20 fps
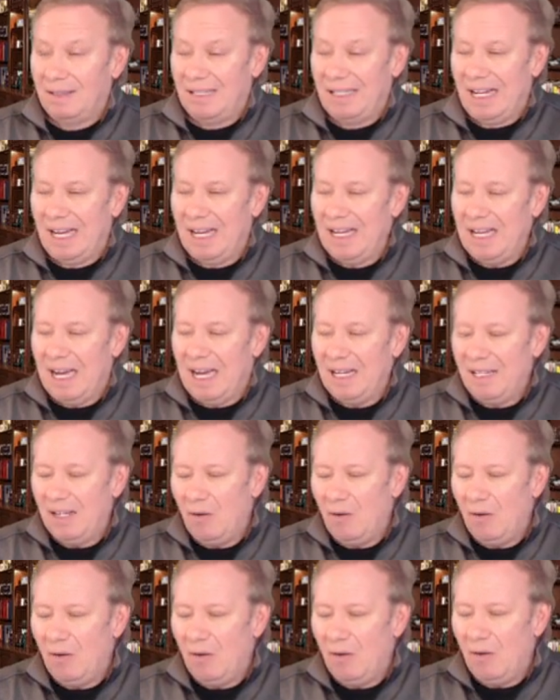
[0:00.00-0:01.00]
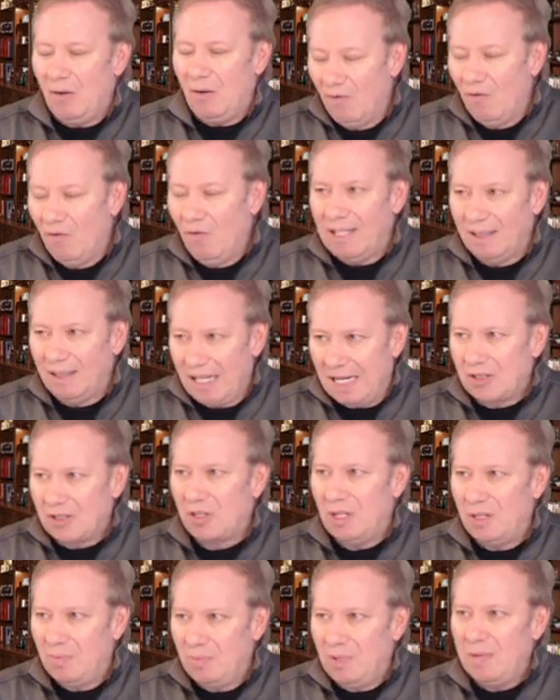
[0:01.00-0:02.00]
I know every
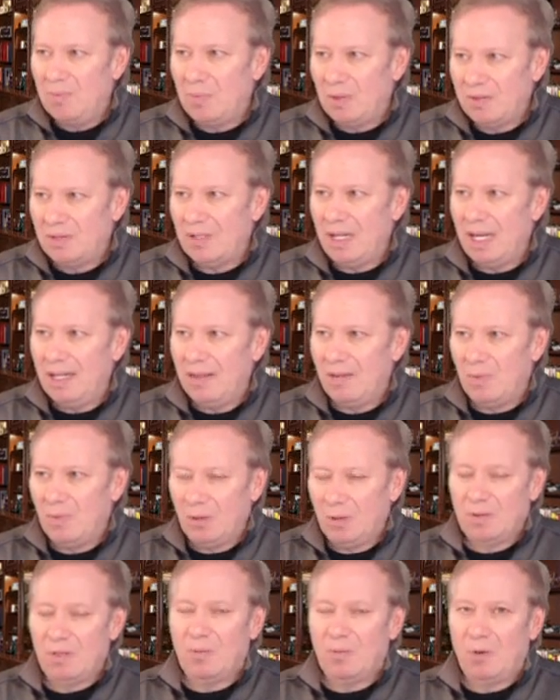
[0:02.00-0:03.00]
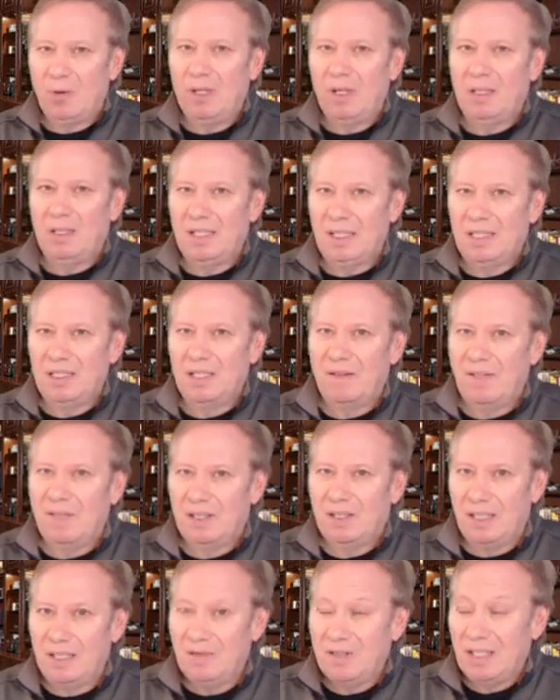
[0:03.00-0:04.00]
election people say the most important election of our
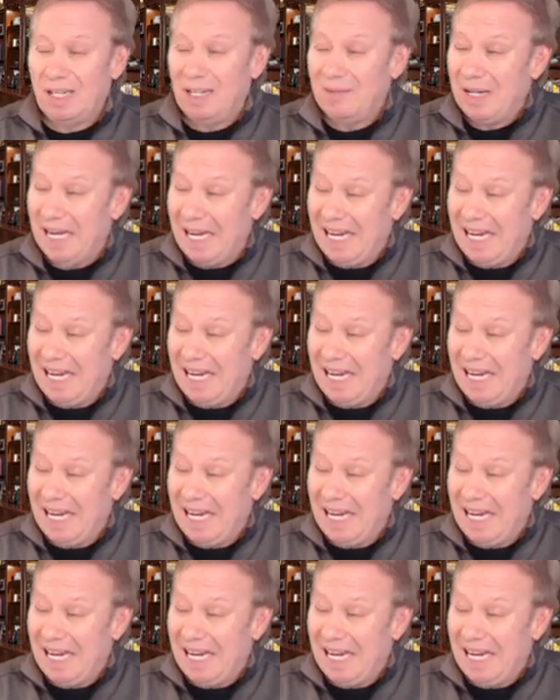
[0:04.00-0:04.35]
lifetime.